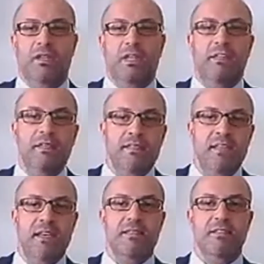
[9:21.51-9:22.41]
In this
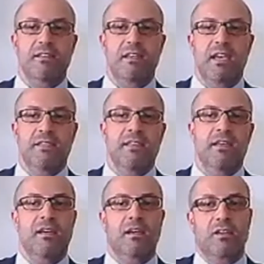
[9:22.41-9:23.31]
sense, as
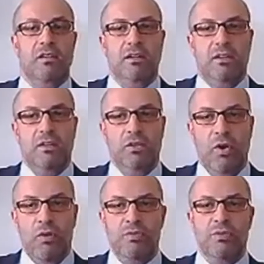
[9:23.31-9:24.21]
a
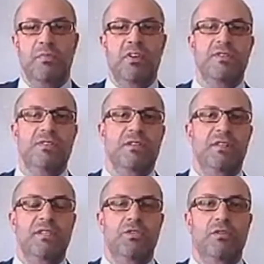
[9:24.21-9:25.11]
growth
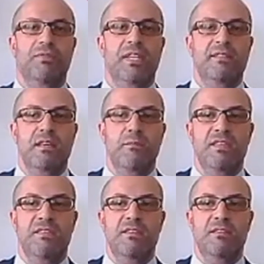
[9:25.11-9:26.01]
strategy of
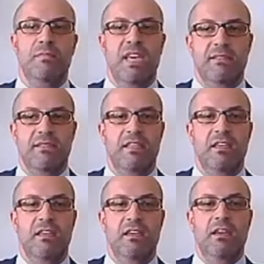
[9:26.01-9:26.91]
SMEs may
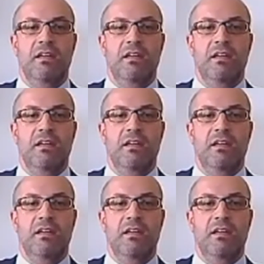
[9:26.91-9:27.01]
seek,